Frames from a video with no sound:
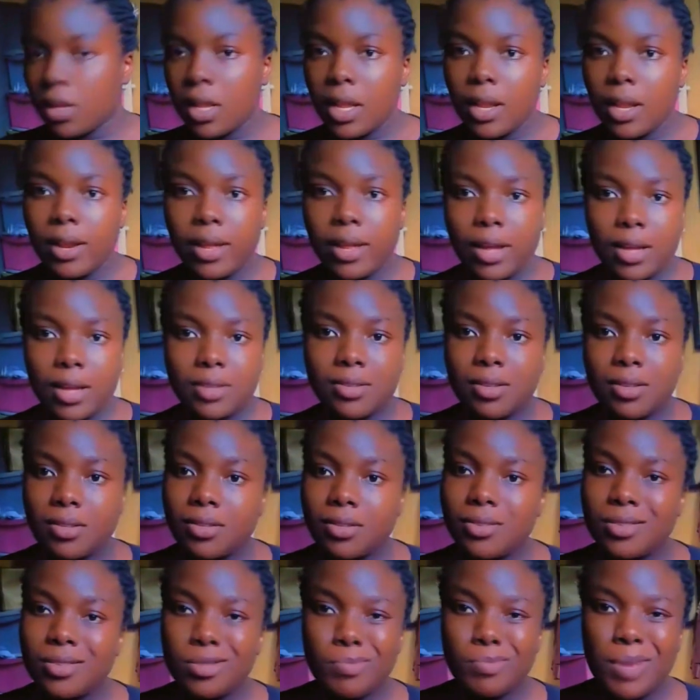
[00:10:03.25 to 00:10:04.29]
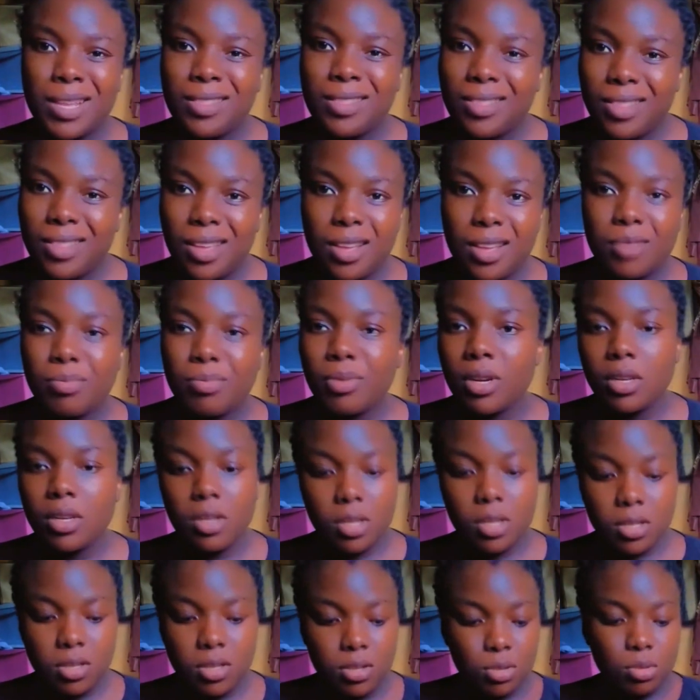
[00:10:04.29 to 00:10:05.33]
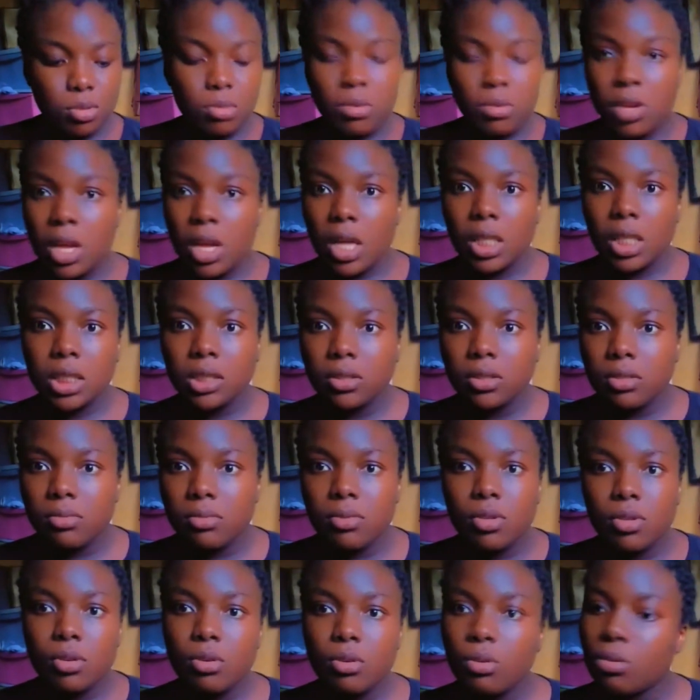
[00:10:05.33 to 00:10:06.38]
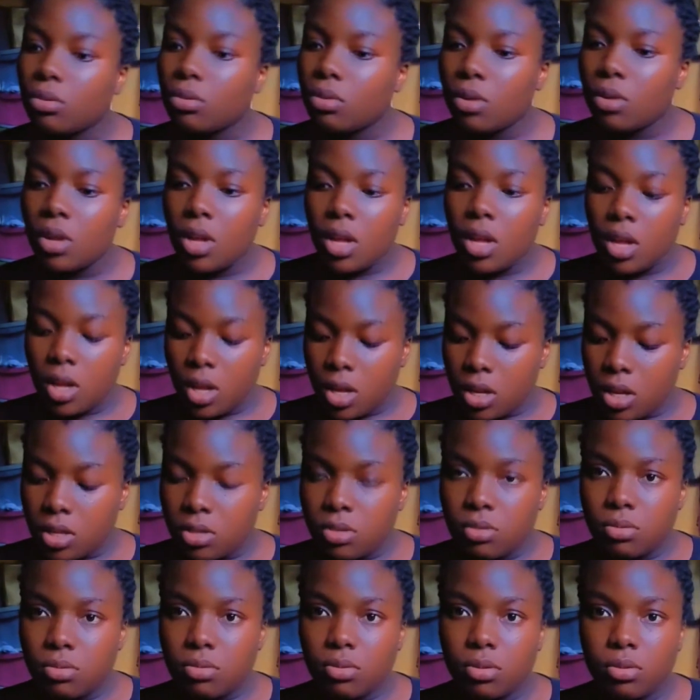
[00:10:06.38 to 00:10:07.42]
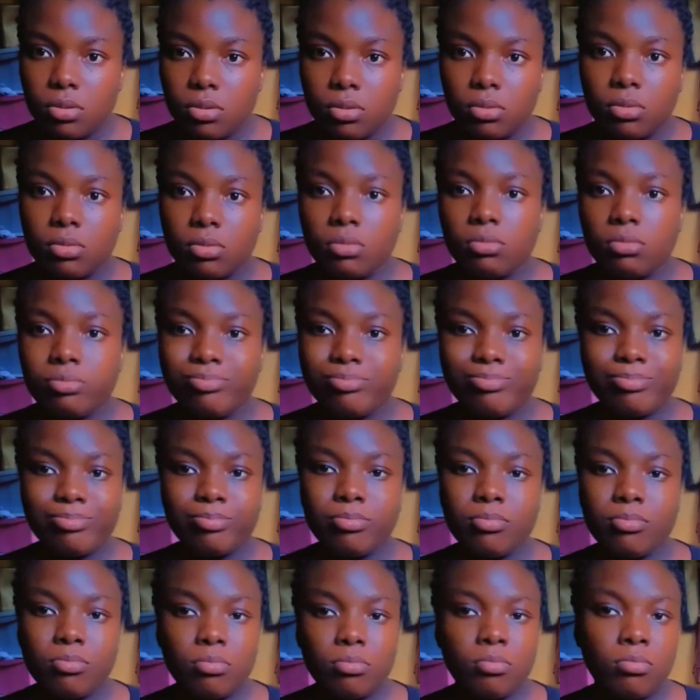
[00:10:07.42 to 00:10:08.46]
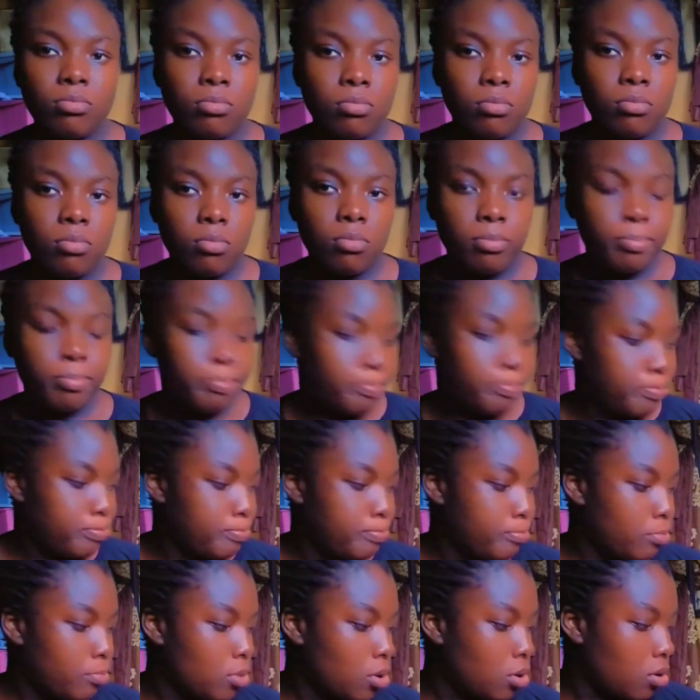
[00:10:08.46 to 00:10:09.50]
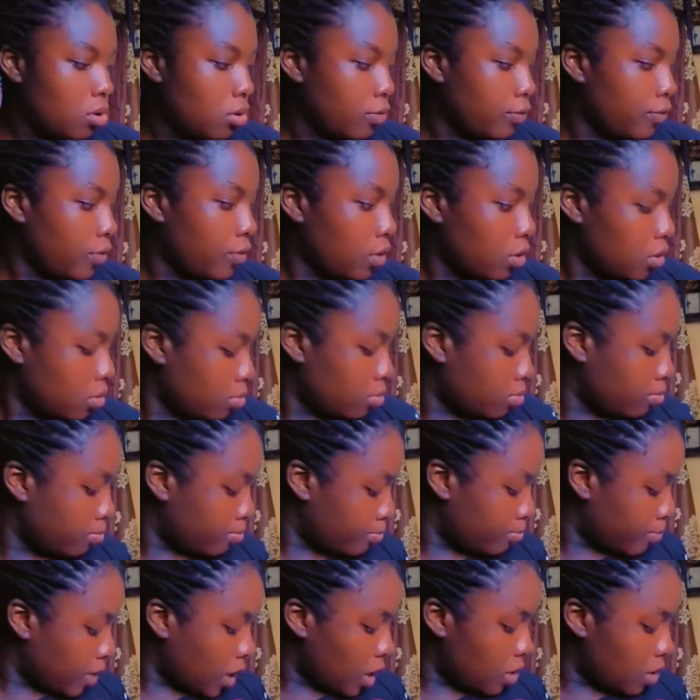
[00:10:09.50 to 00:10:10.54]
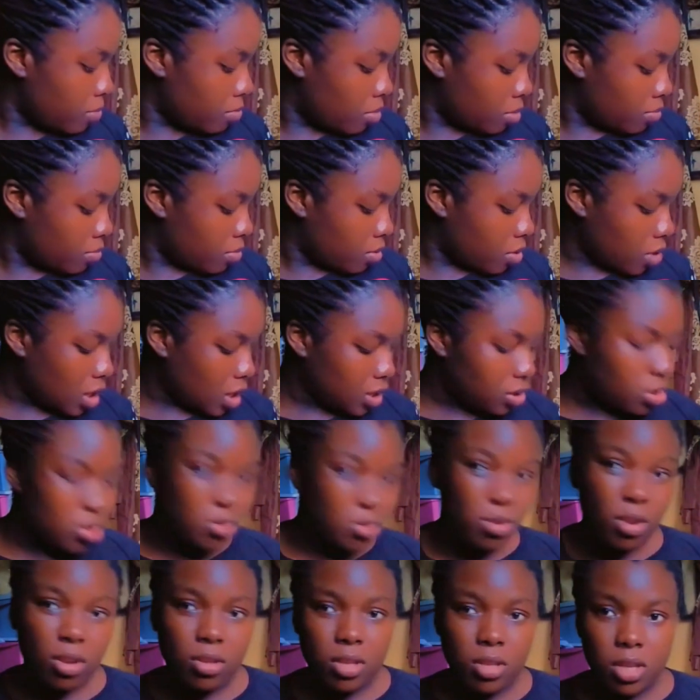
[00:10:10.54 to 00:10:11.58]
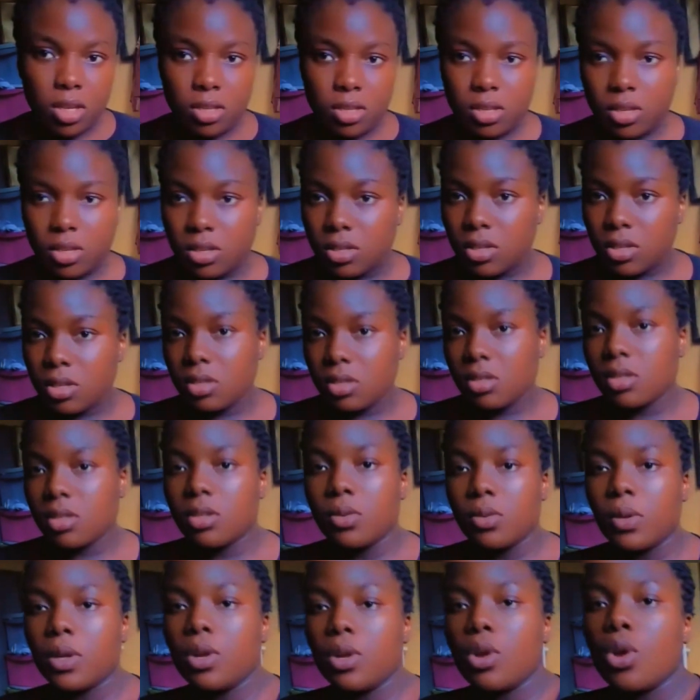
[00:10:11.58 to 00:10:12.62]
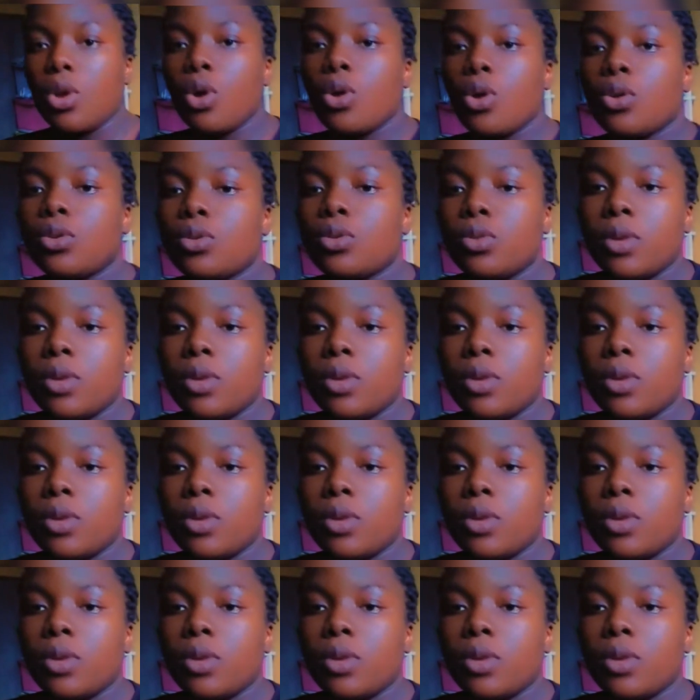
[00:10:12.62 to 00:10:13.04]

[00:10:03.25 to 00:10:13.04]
like I said, this is my third pregnancy, so I didn't go into, you know, more of buying baby stuff. I just got the essentials anyway. So